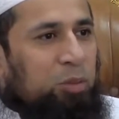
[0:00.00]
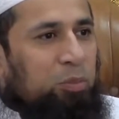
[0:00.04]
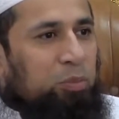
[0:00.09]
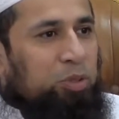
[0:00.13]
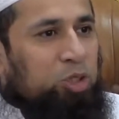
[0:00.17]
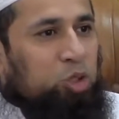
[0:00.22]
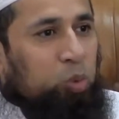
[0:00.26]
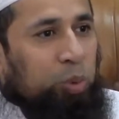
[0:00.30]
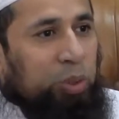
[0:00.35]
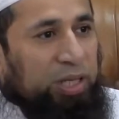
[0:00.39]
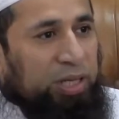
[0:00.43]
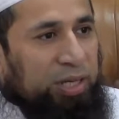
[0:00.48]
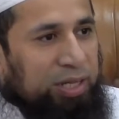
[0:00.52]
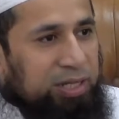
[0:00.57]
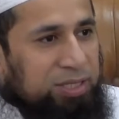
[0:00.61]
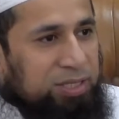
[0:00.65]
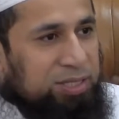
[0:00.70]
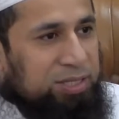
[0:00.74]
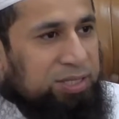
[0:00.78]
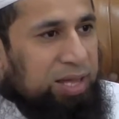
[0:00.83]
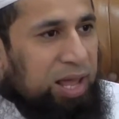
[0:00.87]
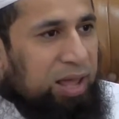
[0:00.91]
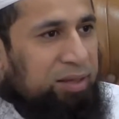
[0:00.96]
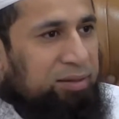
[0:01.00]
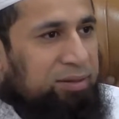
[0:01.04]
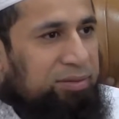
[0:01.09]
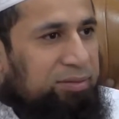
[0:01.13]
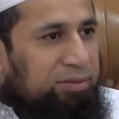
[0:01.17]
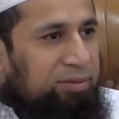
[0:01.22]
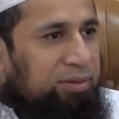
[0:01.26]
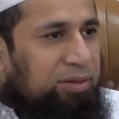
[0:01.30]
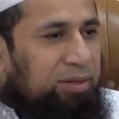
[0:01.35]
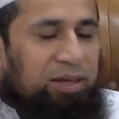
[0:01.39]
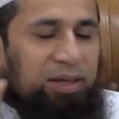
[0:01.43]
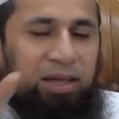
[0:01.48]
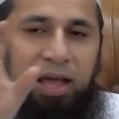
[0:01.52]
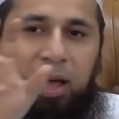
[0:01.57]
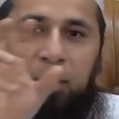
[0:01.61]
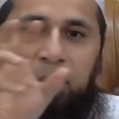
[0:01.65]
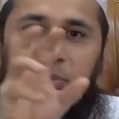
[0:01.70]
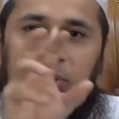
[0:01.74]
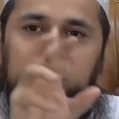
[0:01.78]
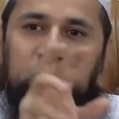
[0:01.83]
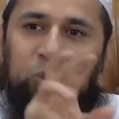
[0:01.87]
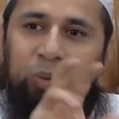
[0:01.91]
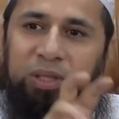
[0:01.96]
between his death
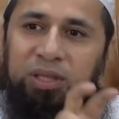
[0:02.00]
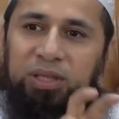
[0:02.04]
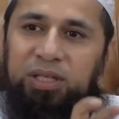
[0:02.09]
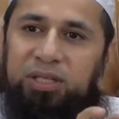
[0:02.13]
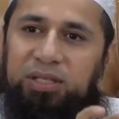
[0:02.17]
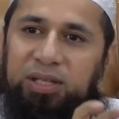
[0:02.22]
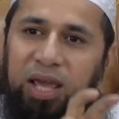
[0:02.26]
and between the